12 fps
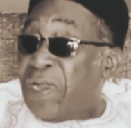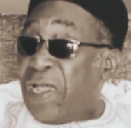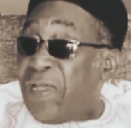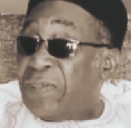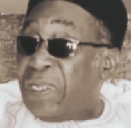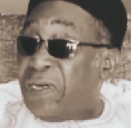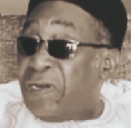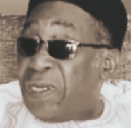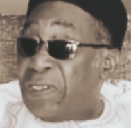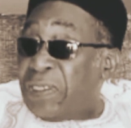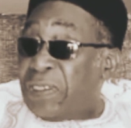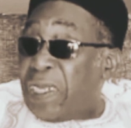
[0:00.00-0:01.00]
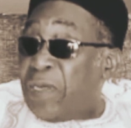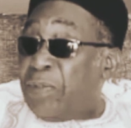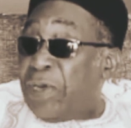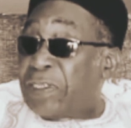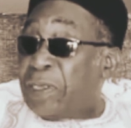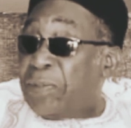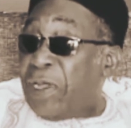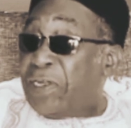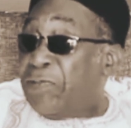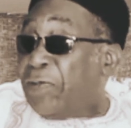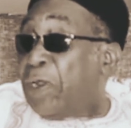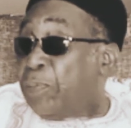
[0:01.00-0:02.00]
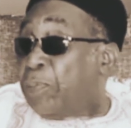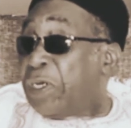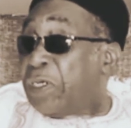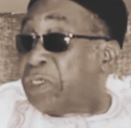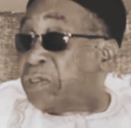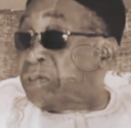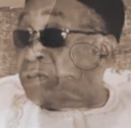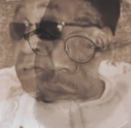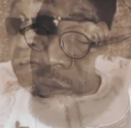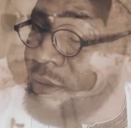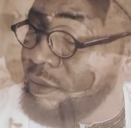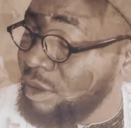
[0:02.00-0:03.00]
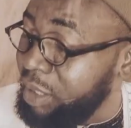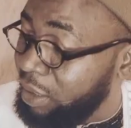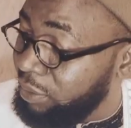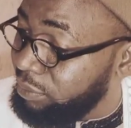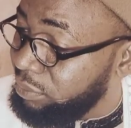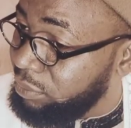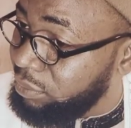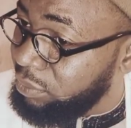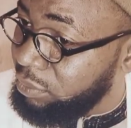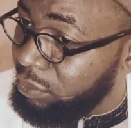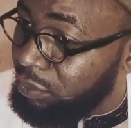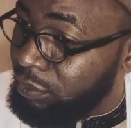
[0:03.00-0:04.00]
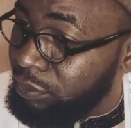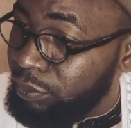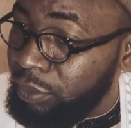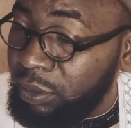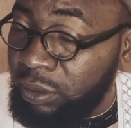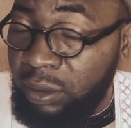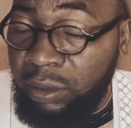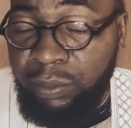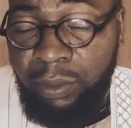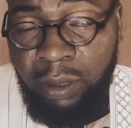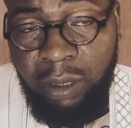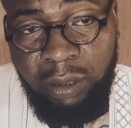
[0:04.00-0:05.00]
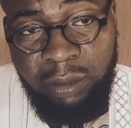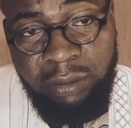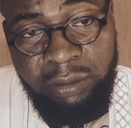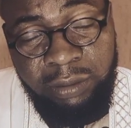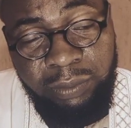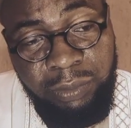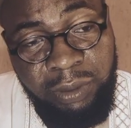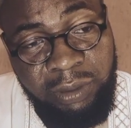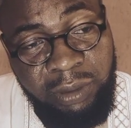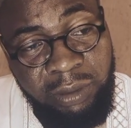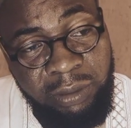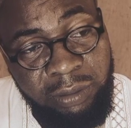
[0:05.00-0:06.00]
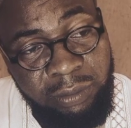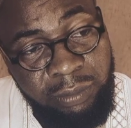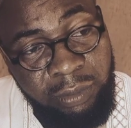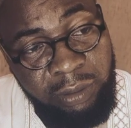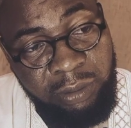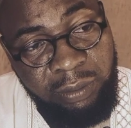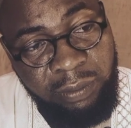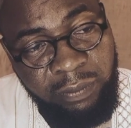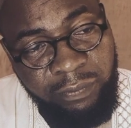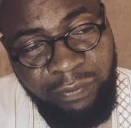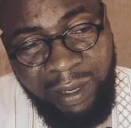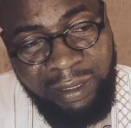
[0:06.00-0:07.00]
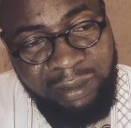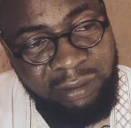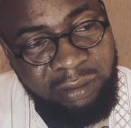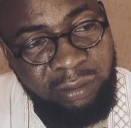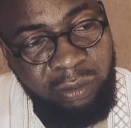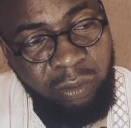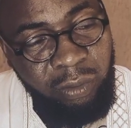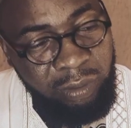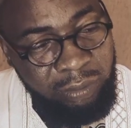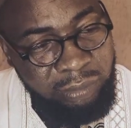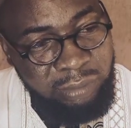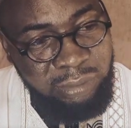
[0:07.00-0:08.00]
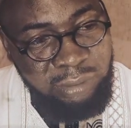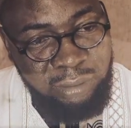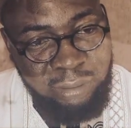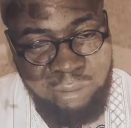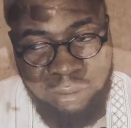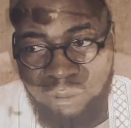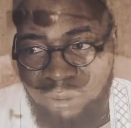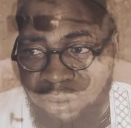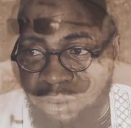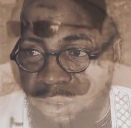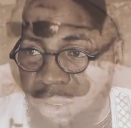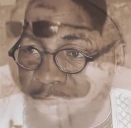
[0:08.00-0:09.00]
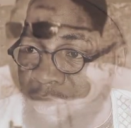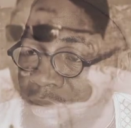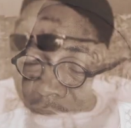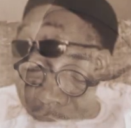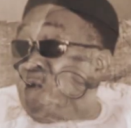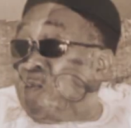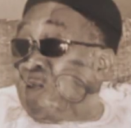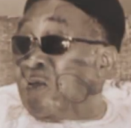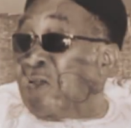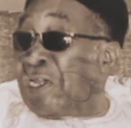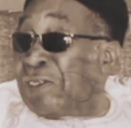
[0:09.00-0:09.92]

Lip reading: But I see no reason why tribal difference in tribe should bring about misunderstanding, fighting, quarreling amongst peoples.